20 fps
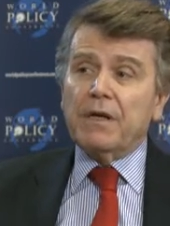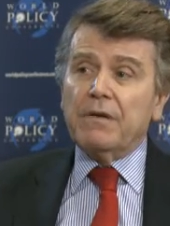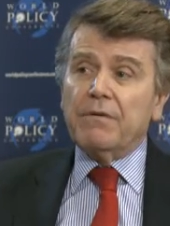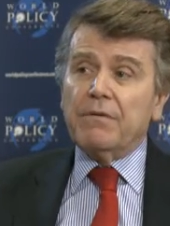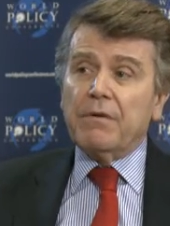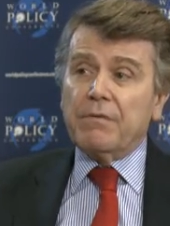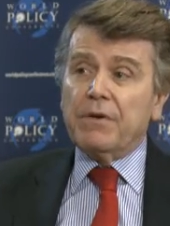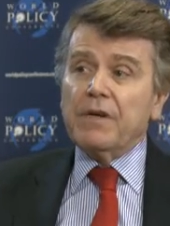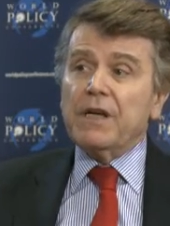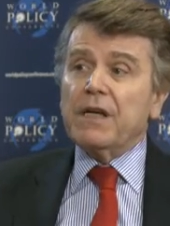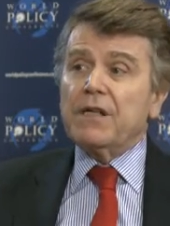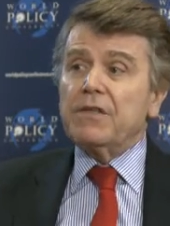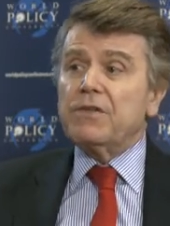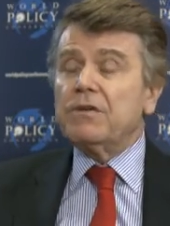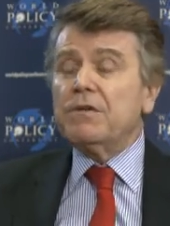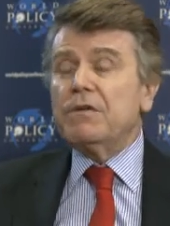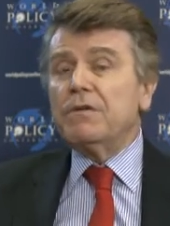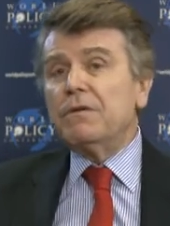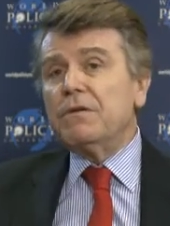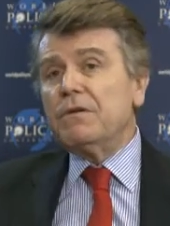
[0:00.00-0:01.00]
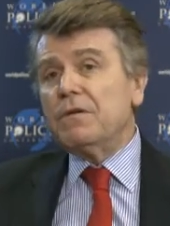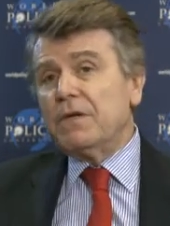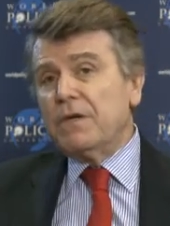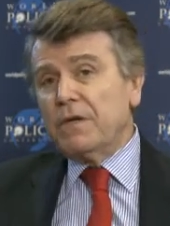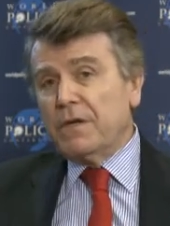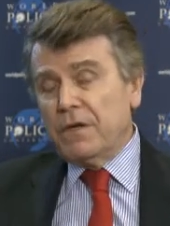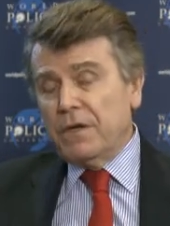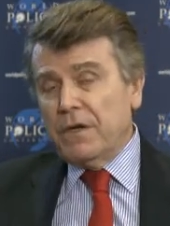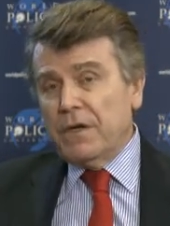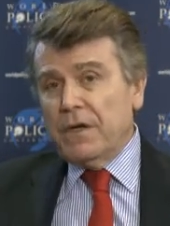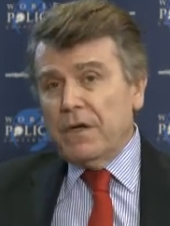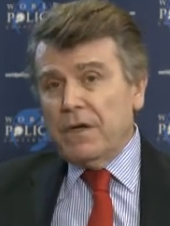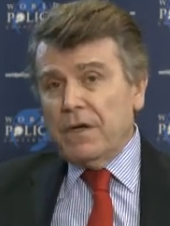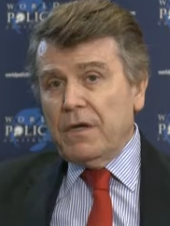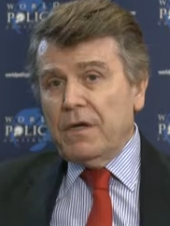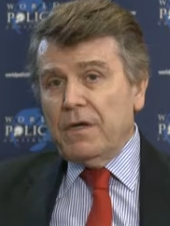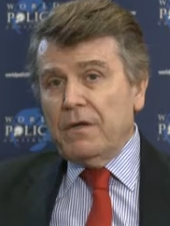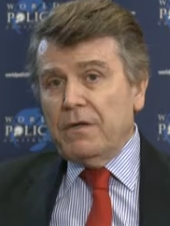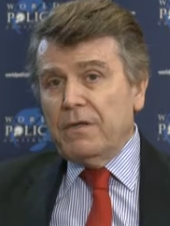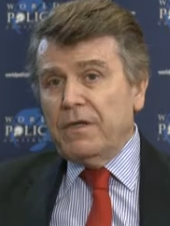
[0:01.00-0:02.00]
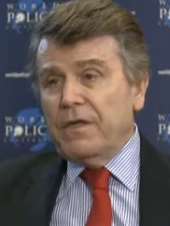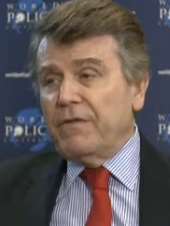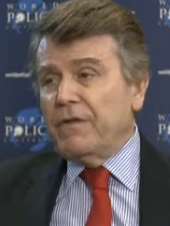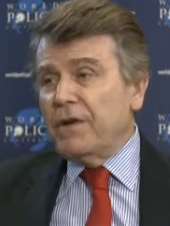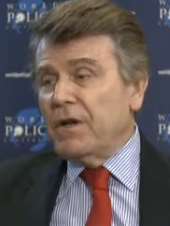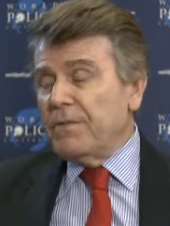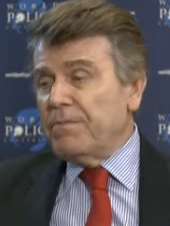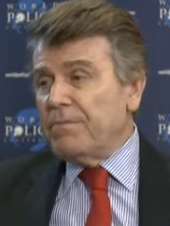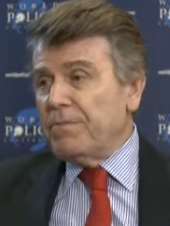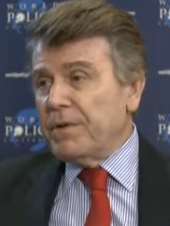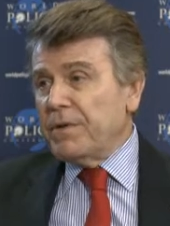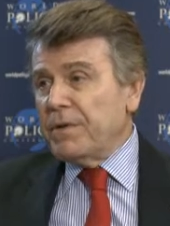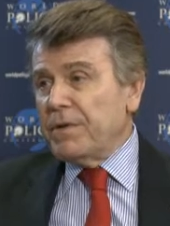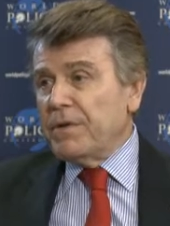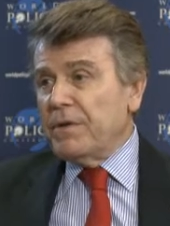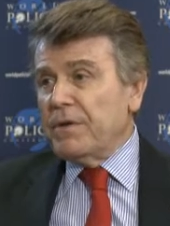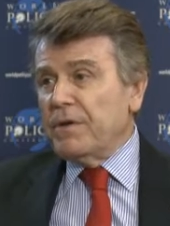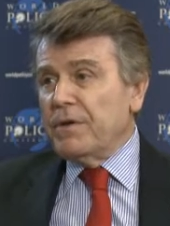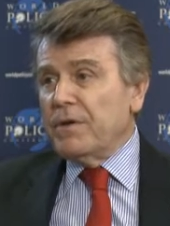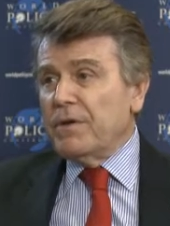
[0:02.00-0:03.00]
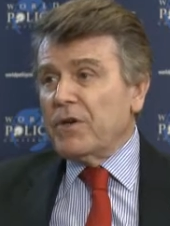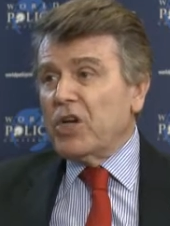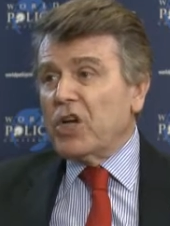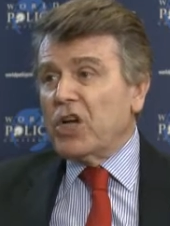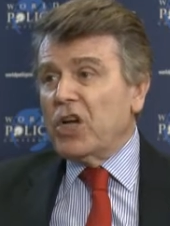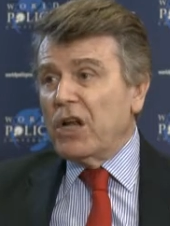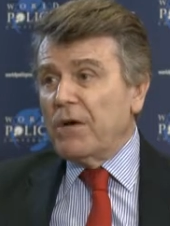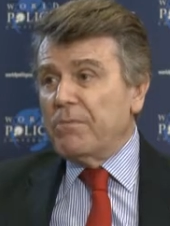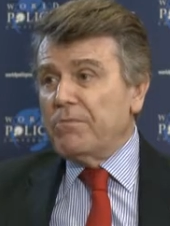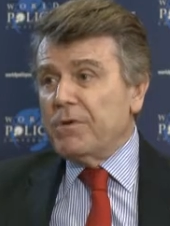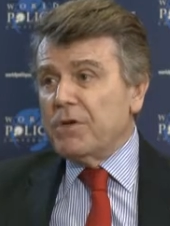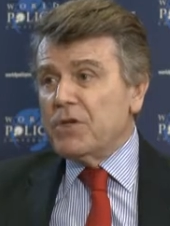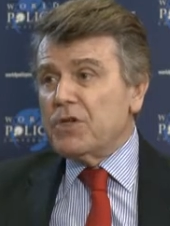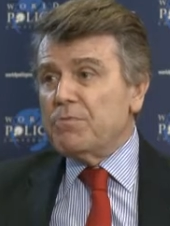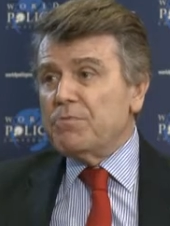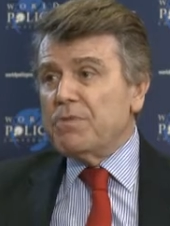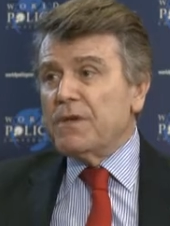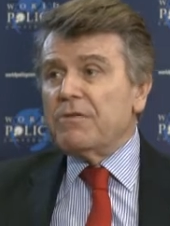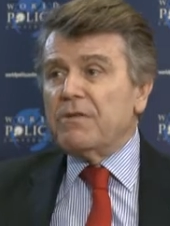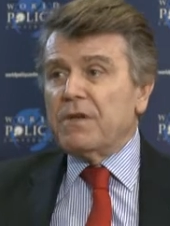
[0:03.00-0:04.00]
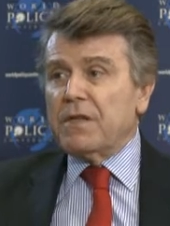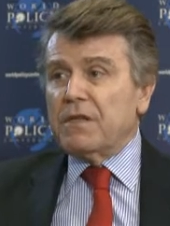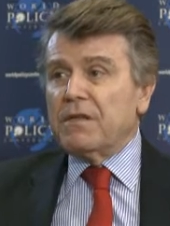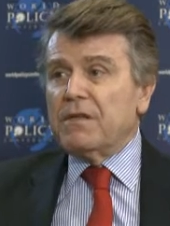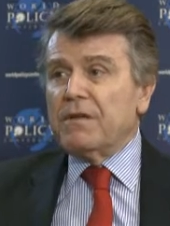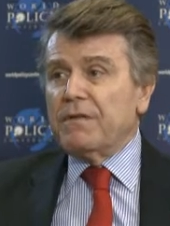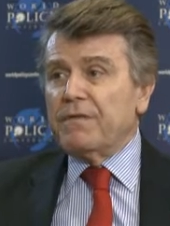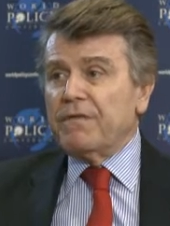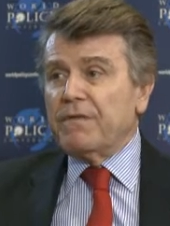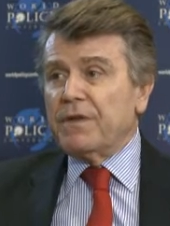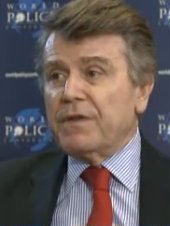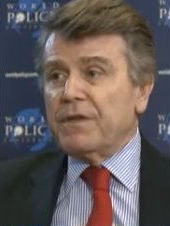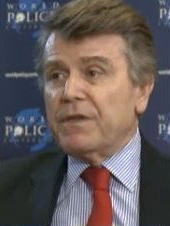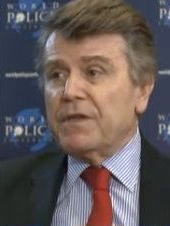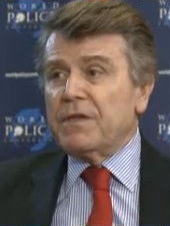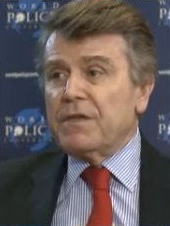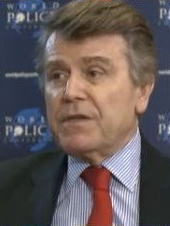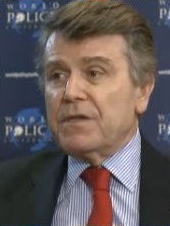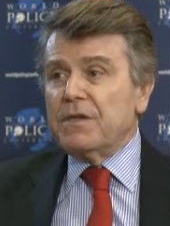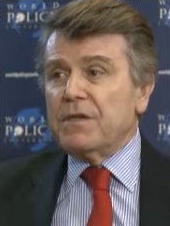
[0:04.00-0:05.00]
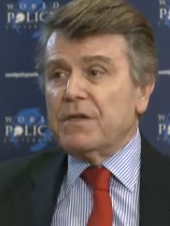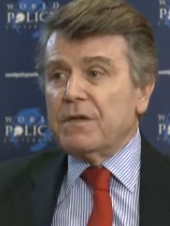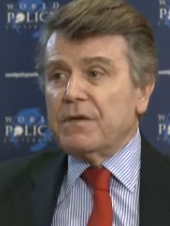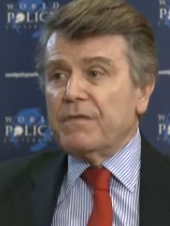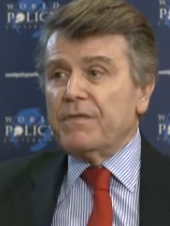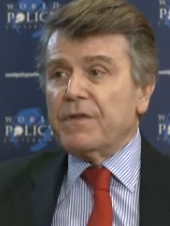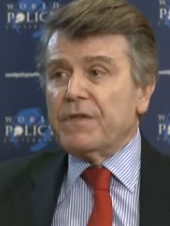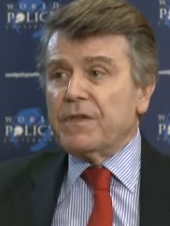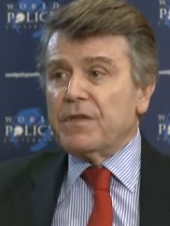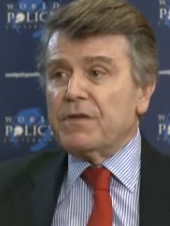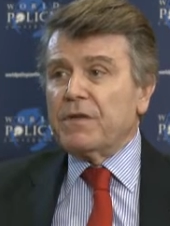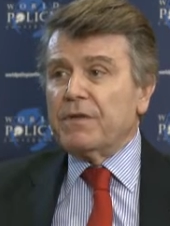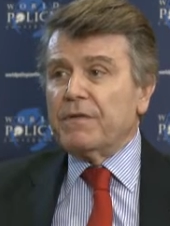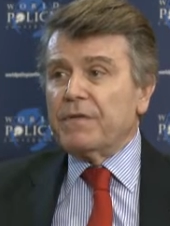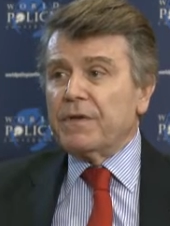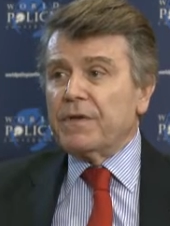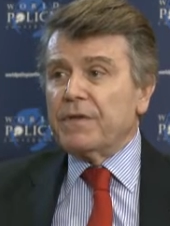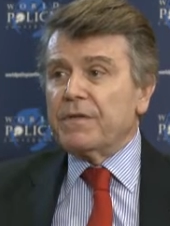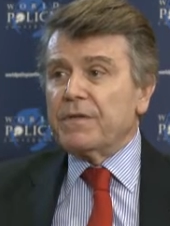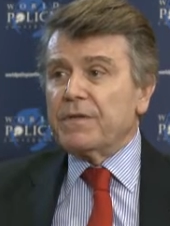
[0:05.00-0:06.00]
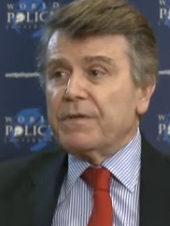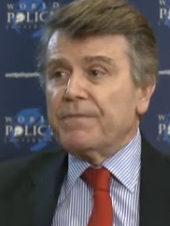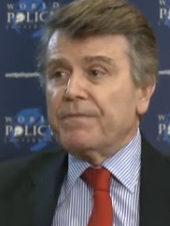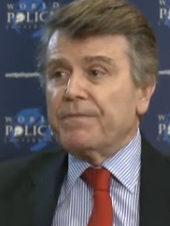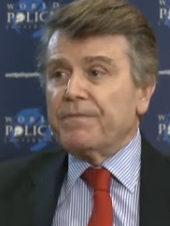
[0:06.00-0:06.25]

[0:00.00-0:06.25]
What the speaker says: We would like to develop the club spirit for this conference.